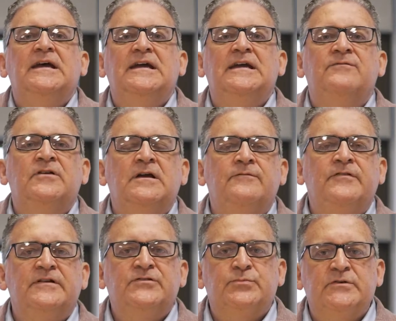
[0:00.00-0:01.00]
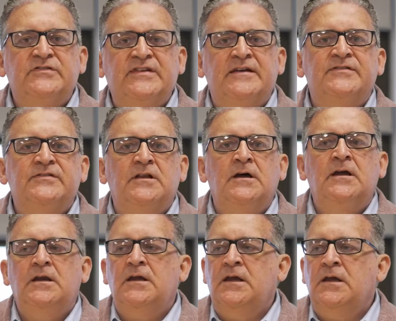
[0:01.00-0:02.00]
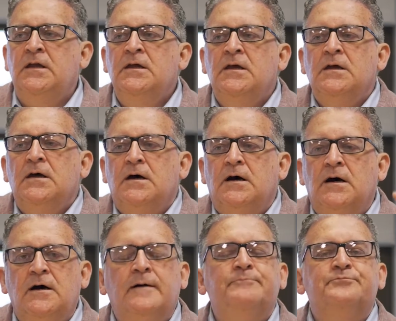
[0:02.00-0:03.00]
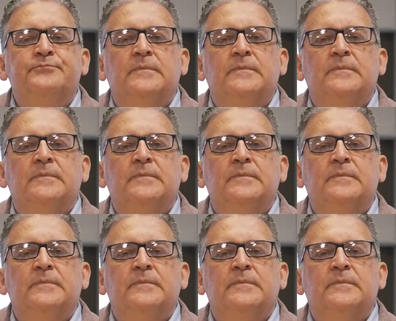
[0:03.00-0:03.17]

even if it's recessed lighting, um,